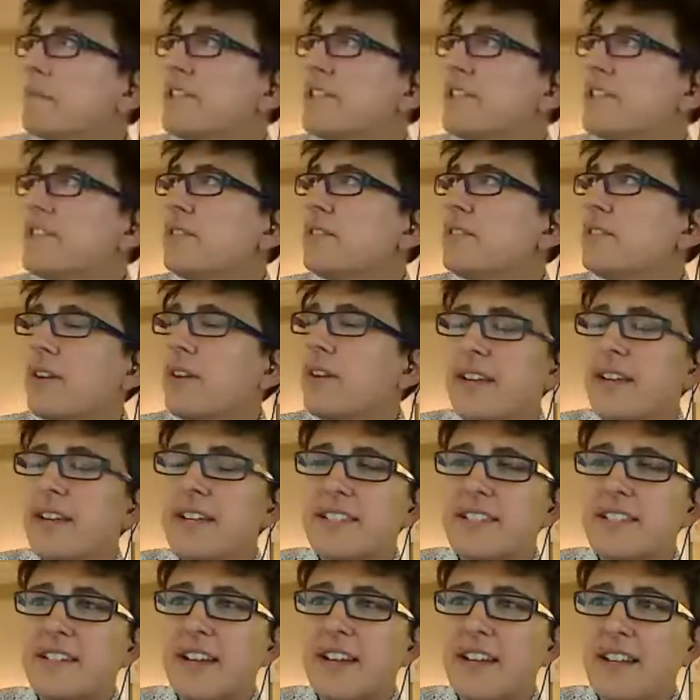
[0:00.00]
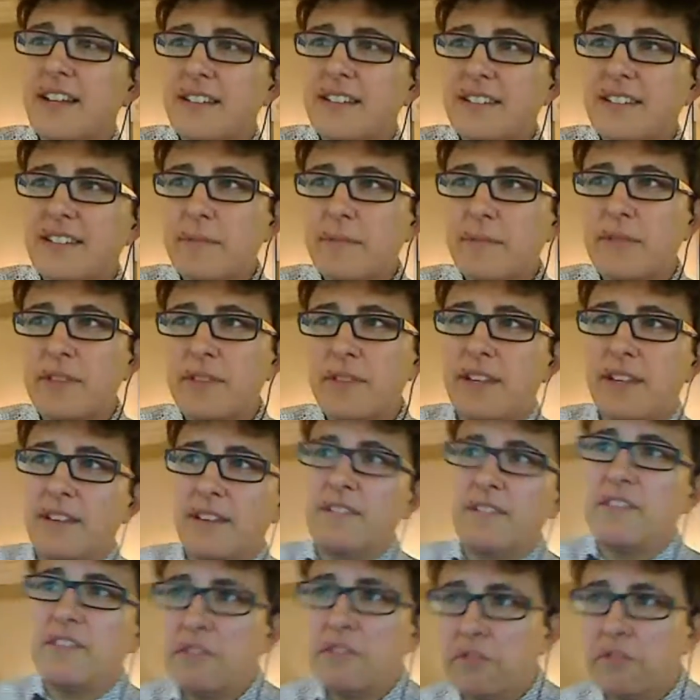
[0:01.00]
do. It's not
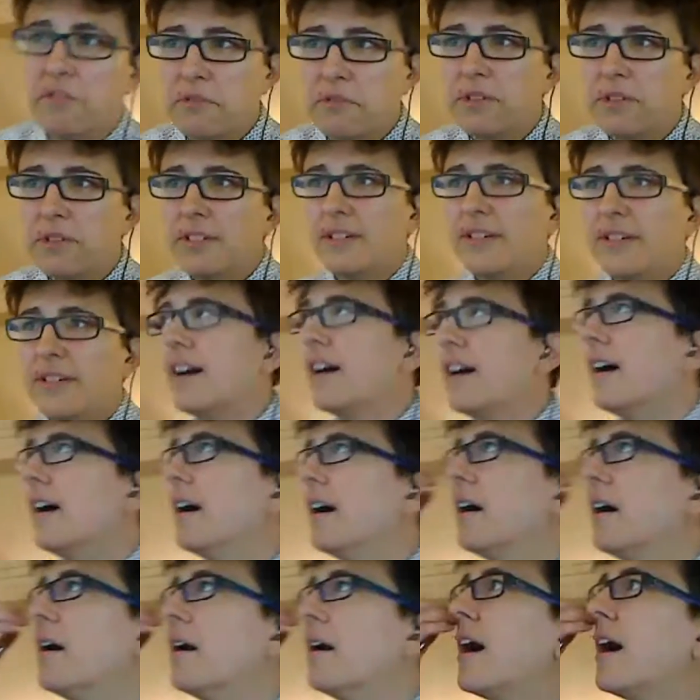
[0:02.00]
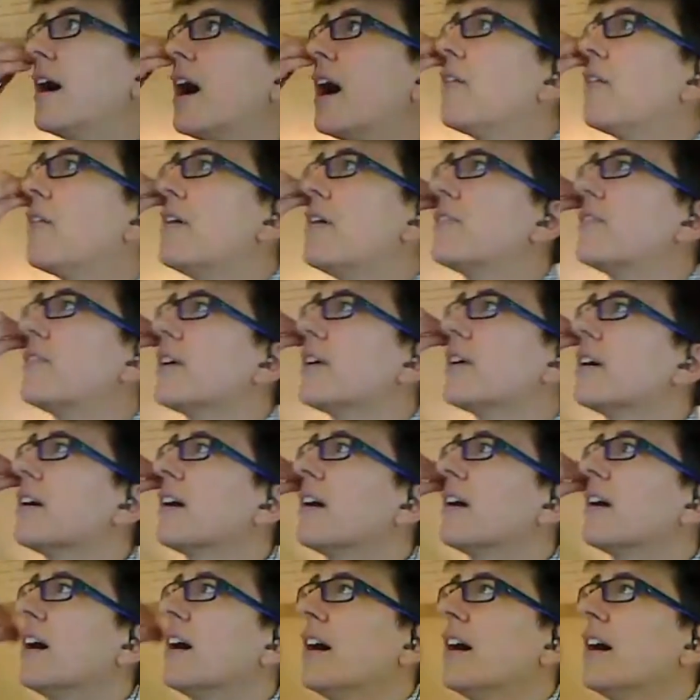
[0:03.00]
something new. However,